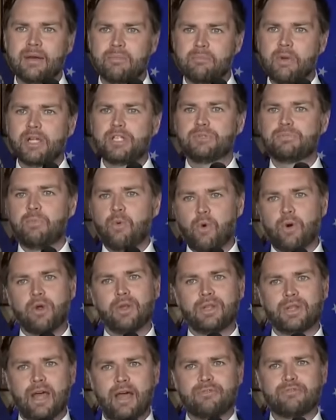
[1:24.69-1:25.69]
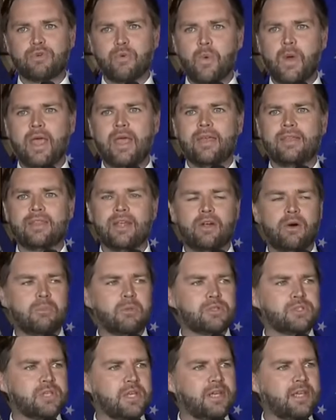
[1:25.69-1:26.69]
much more left-wing than
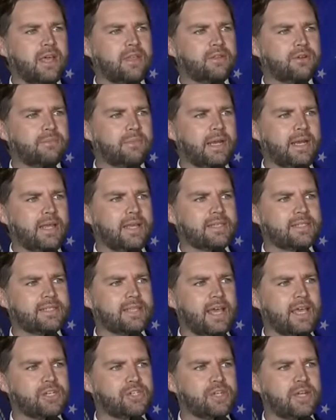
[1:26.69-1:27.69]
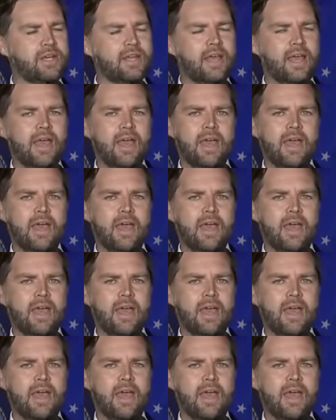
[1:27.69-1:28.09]
almost any other media station,